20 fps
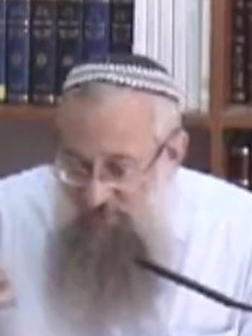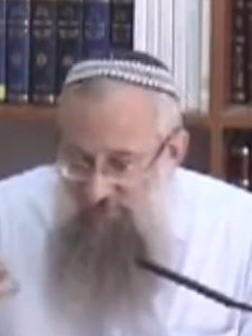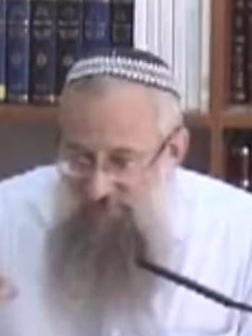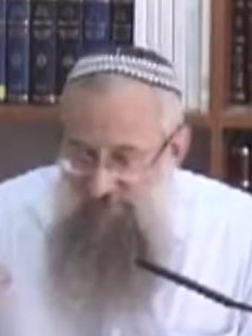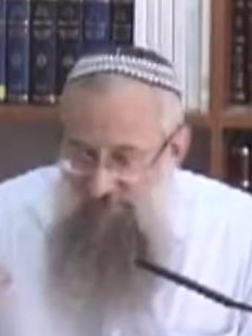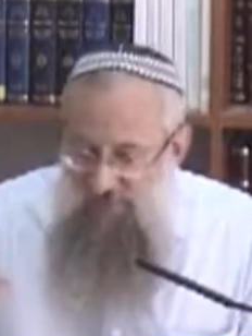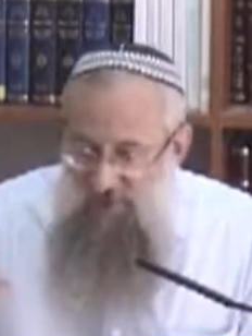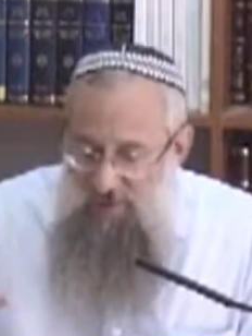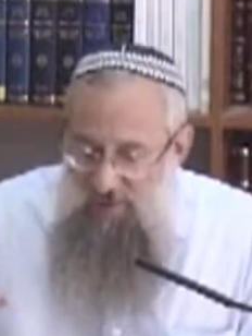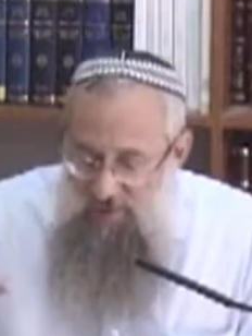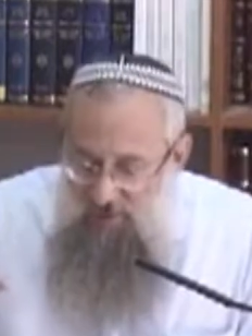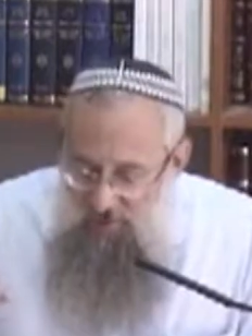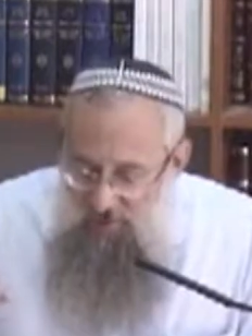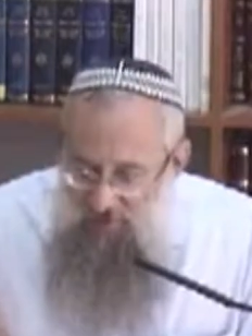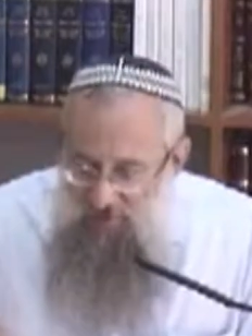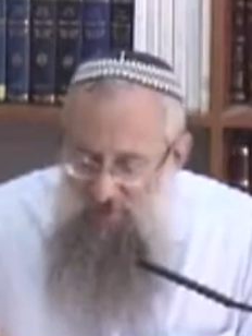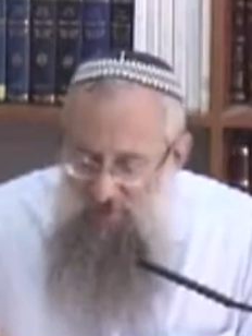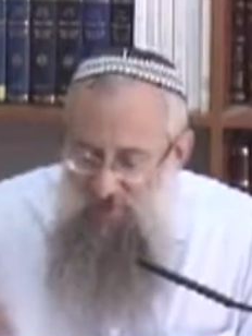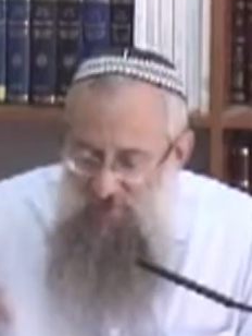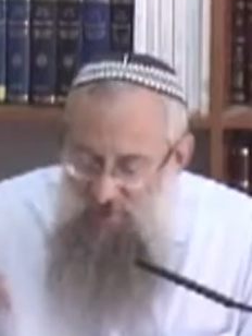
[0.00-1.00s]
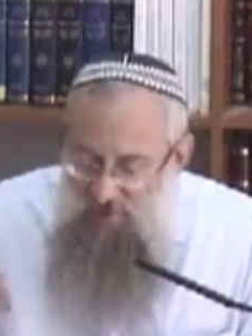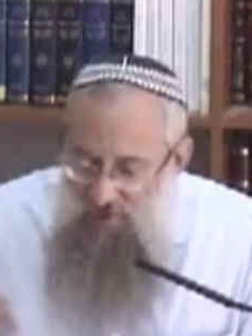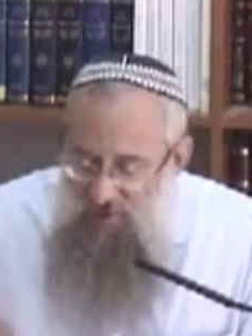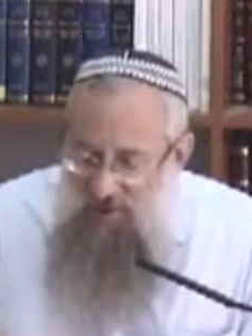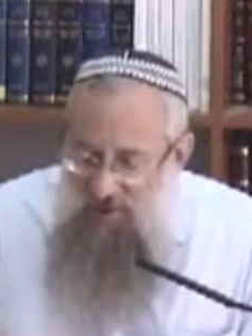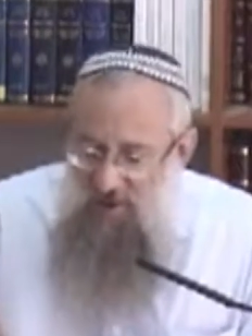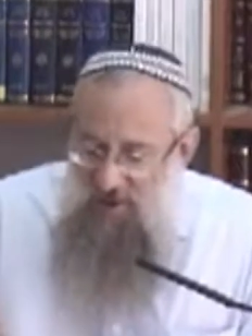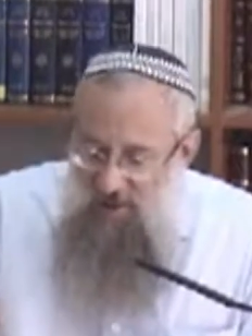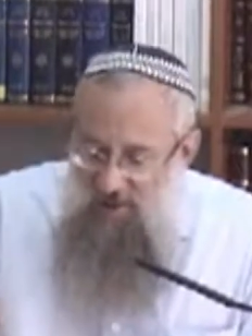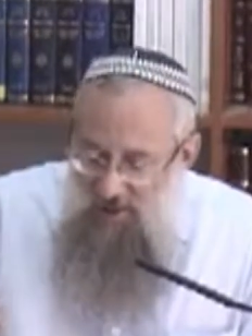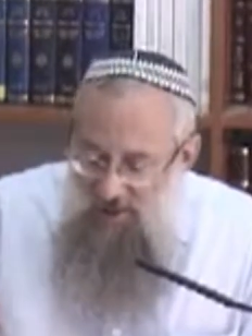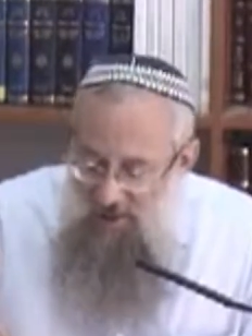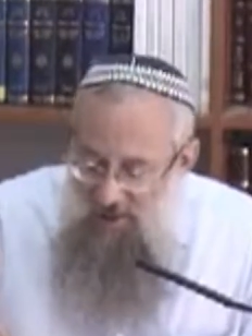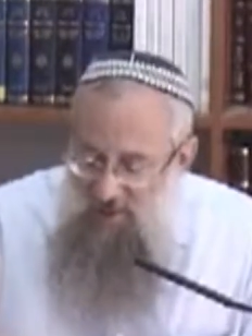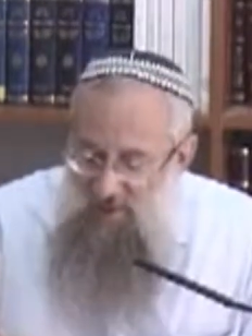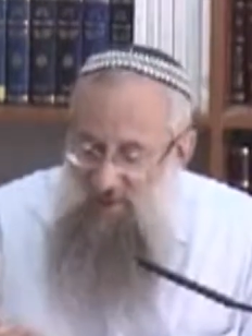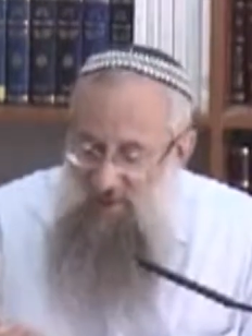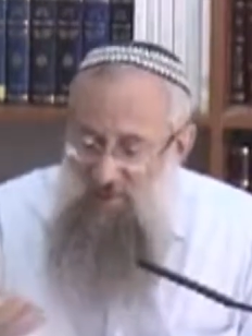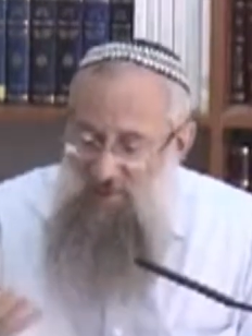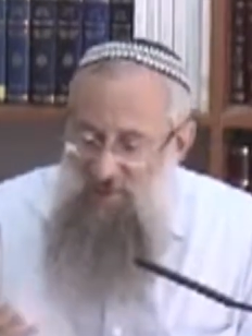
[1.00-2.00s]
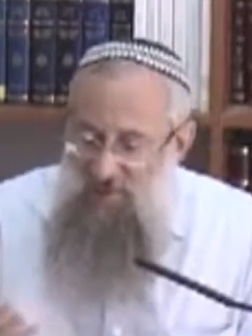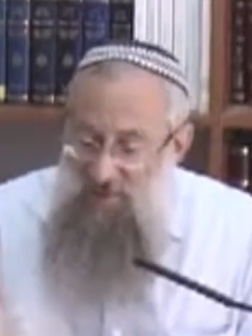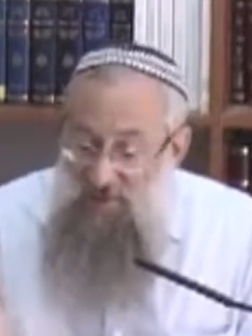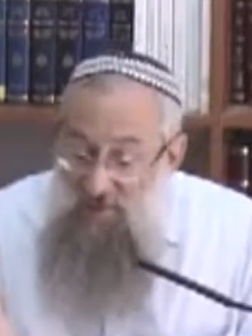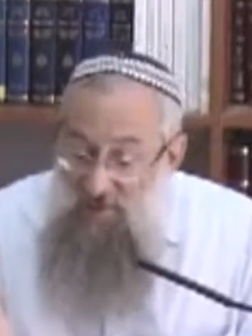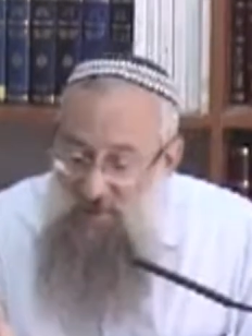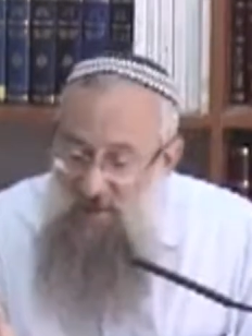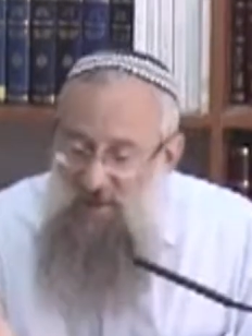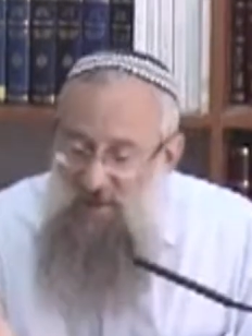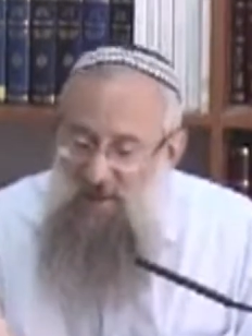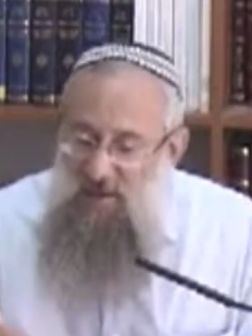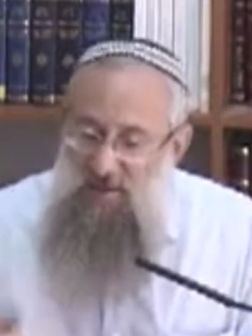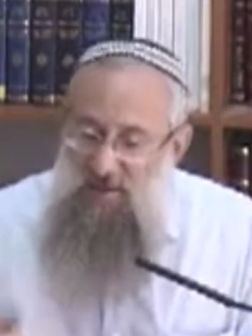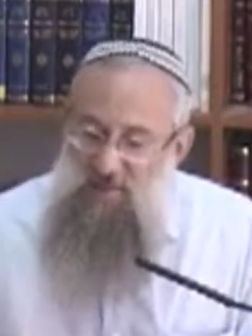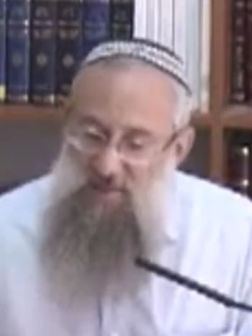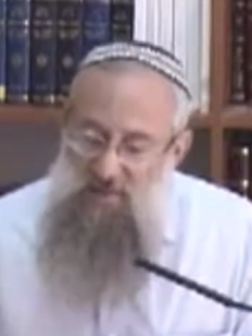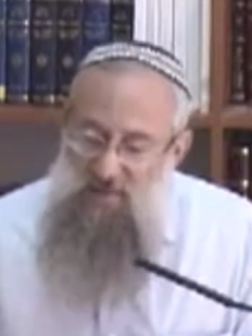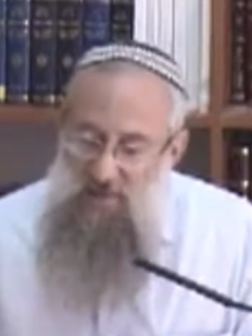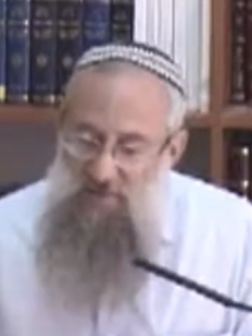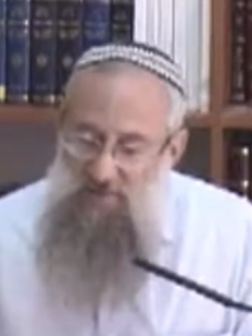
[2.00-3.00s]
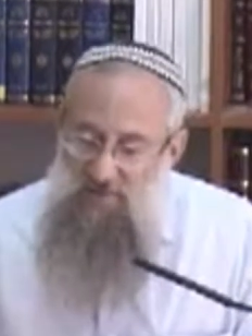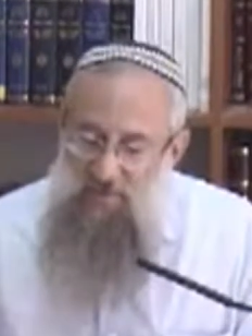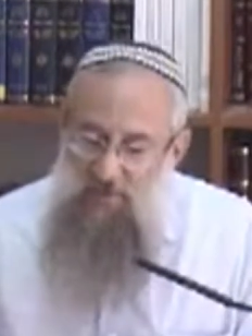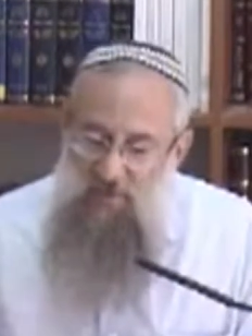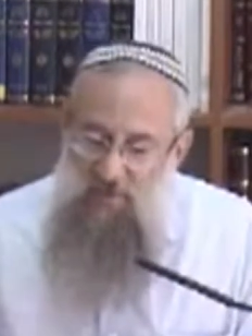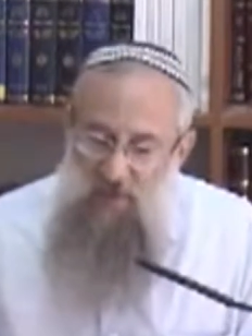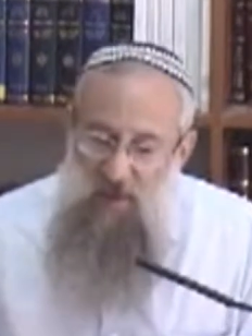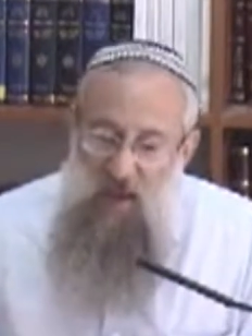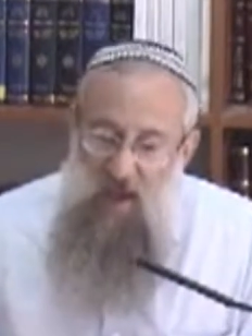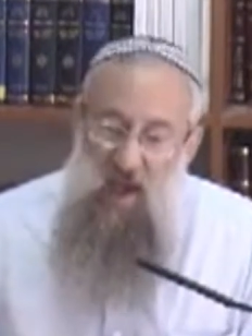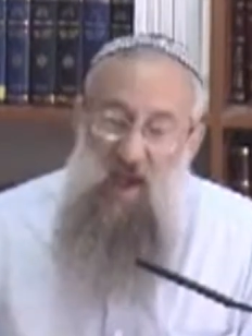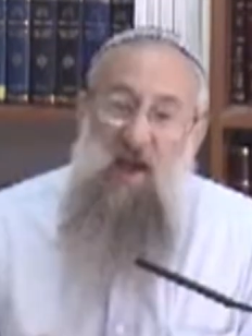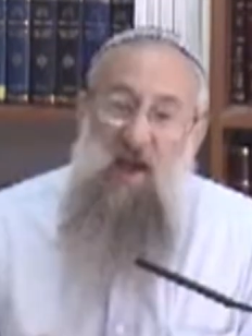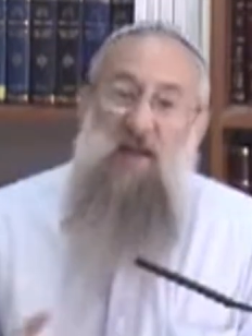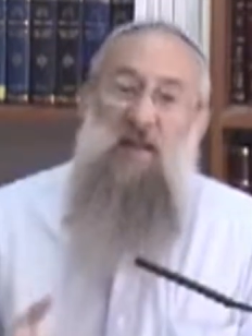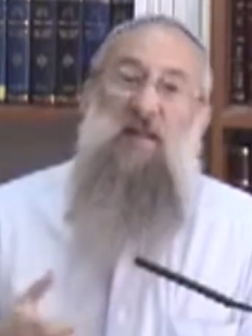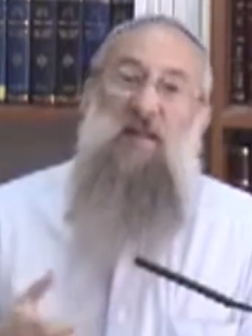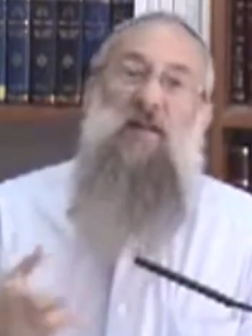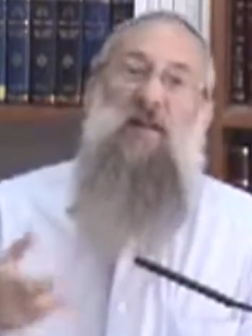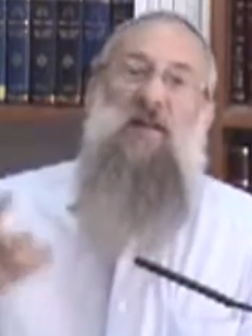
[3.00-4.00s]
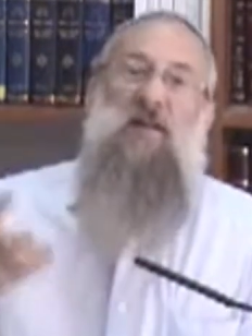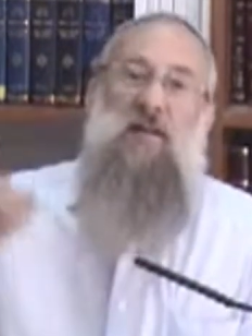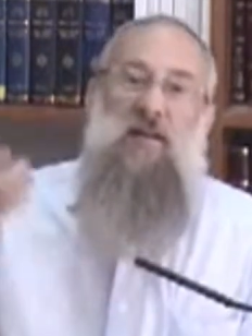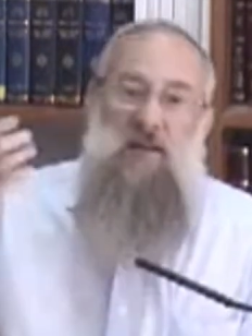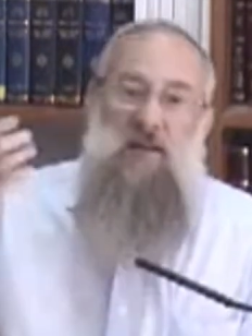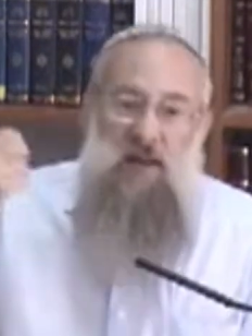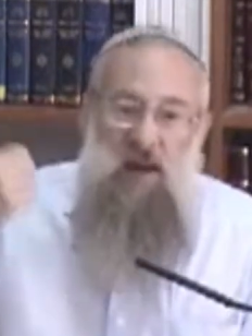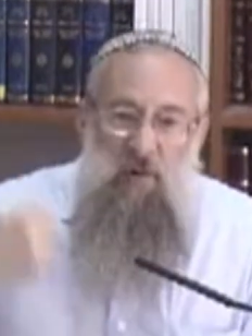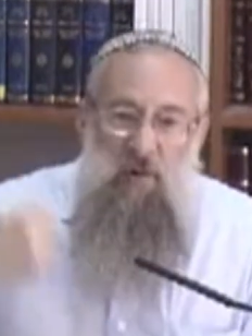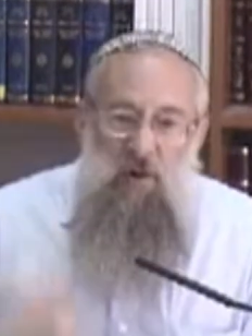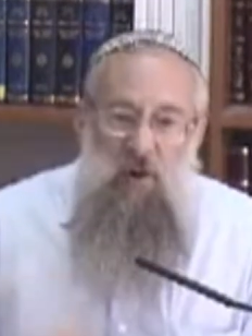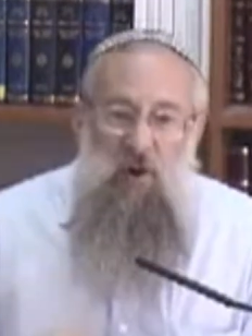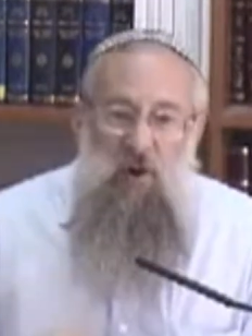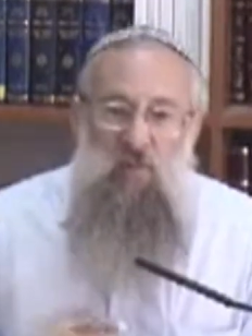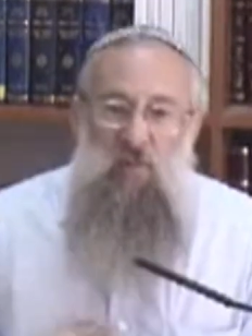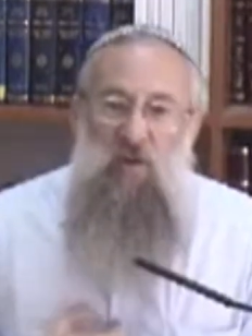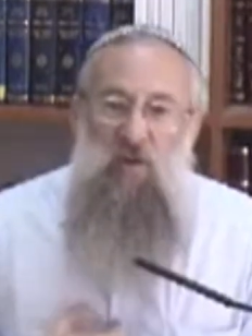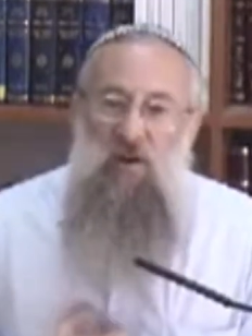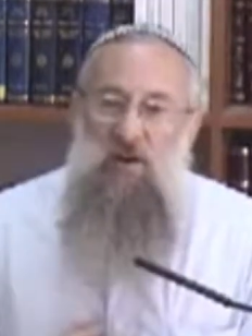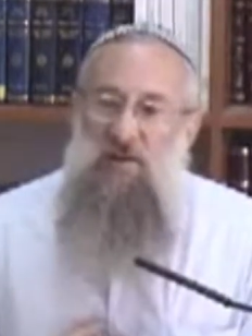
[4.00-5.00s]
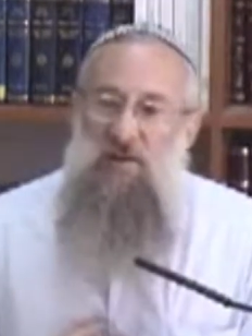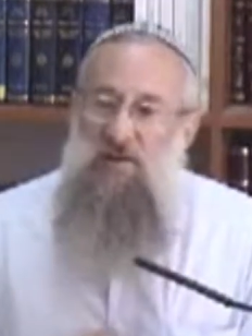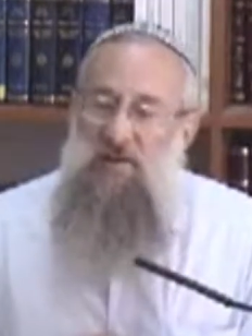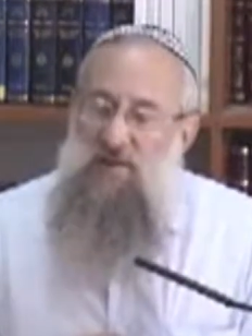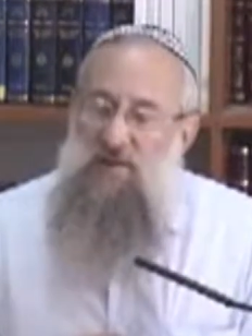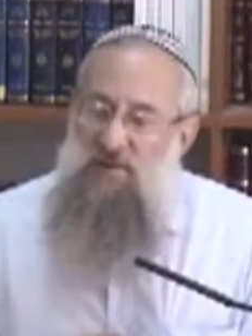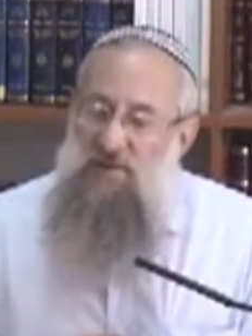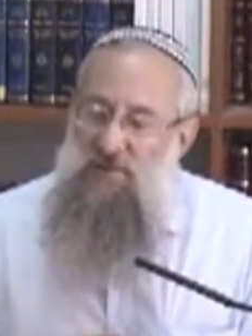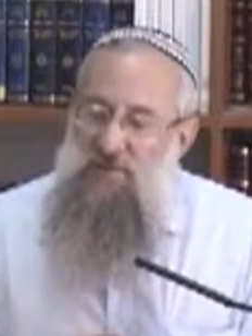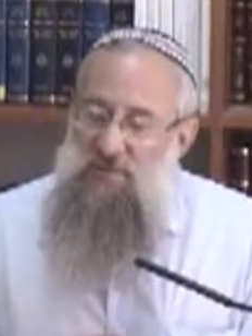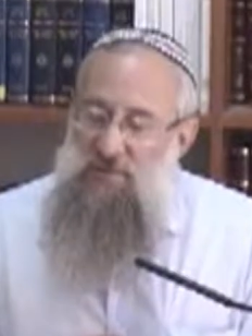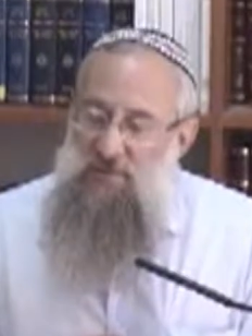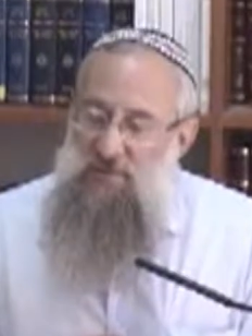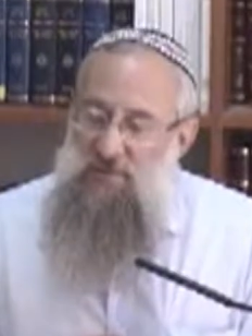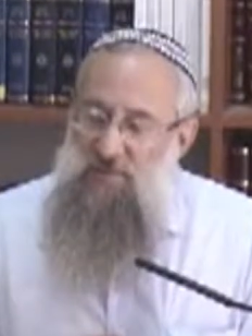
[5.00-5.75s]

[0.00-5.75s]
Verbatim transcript: coming through and within and in those details? And how it all belongs to you.